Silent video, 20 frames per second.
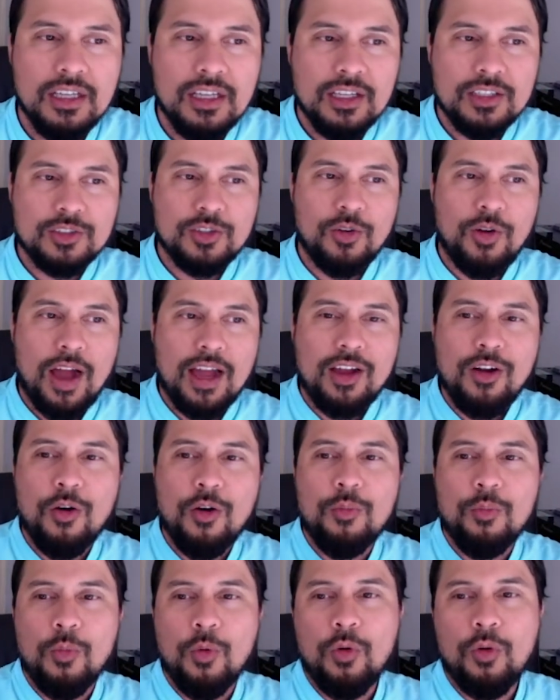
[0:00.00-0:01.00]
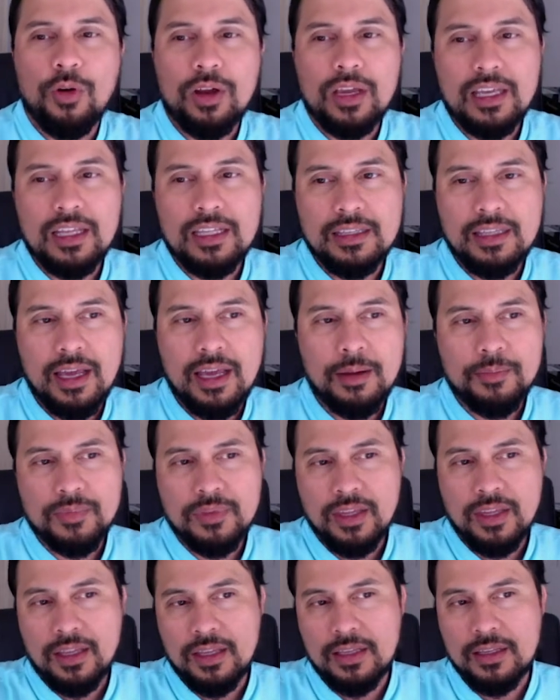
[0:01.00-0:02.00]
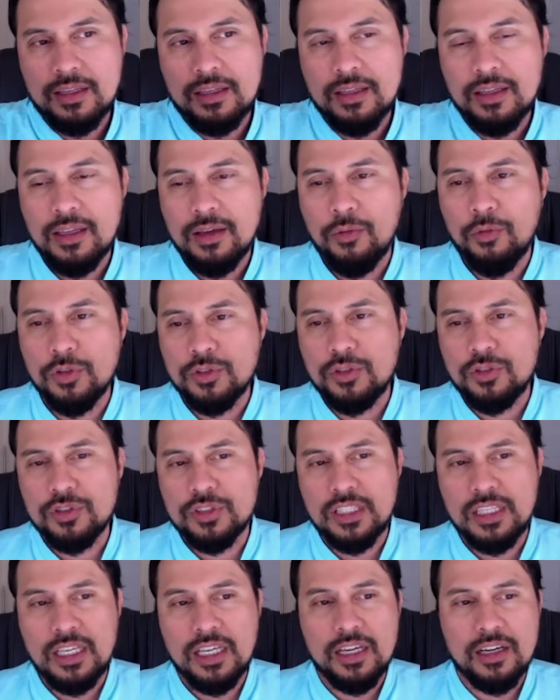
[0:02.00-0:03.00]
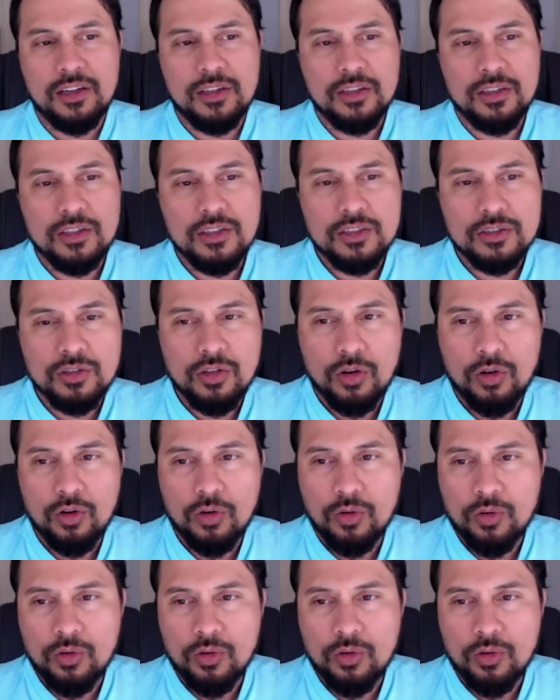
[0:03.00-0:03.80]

So I go more in depth than what you see here. So